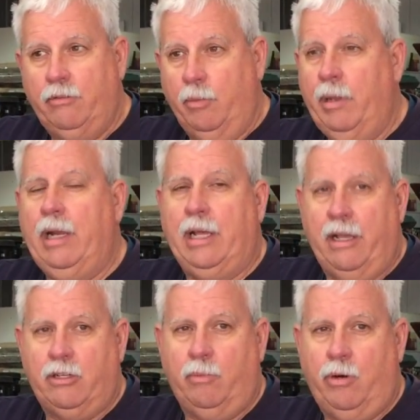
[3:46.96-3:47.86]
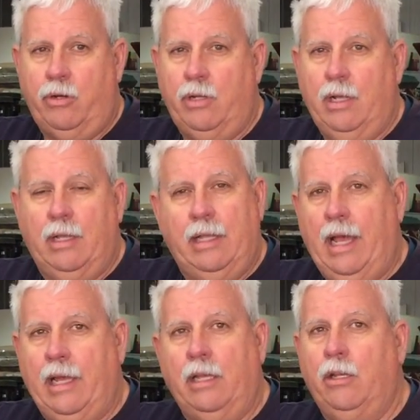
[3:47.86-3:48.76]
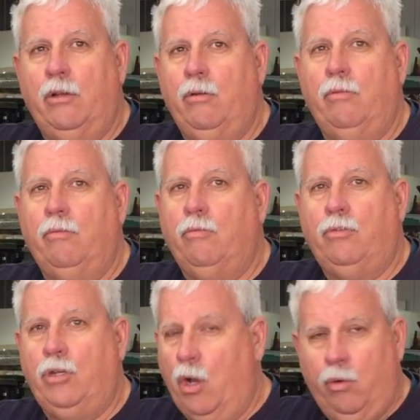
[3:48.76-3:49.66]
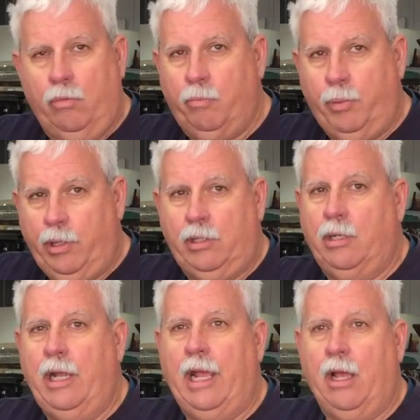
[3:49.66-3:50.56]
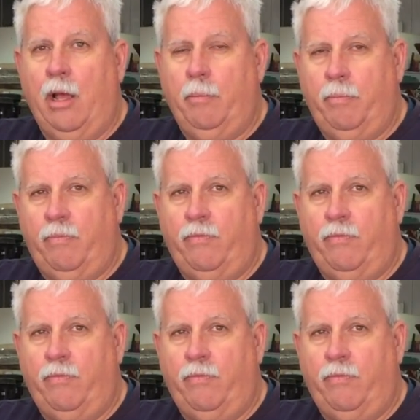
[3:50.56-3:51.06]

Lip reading: to many customers that you don't put the daggone